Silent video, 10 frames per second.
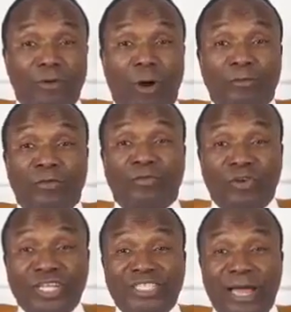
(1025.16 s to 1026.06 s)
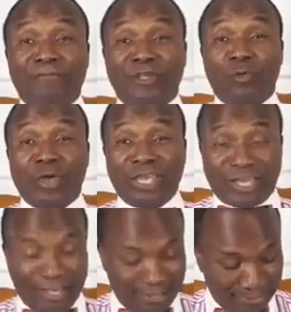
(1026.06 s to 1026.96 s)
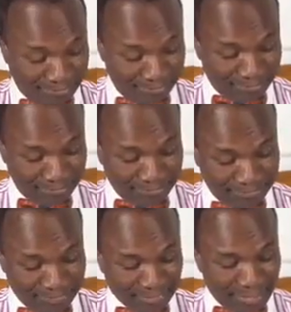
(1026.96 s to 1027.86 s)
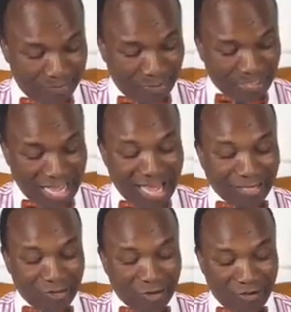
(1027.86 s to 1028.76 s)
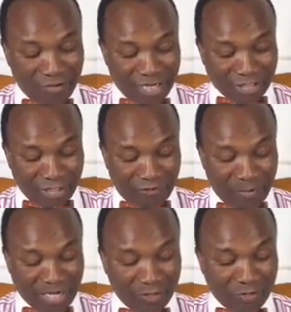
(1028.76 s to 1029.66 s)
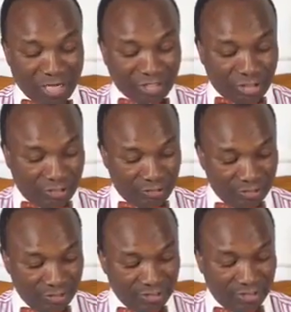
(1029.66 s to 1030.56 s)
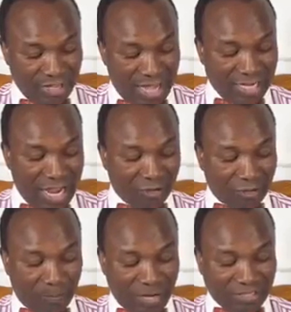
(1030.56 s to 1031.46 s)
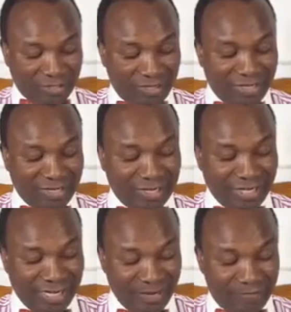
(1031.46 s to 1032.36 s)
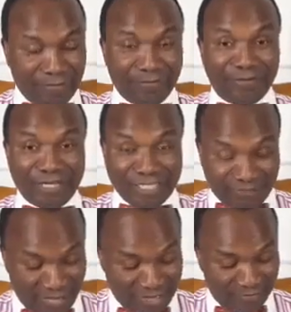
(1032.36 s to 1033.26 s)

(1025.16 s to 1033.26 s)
up to 3 times a week, but had no revelation of my new nature and how to practically live this life.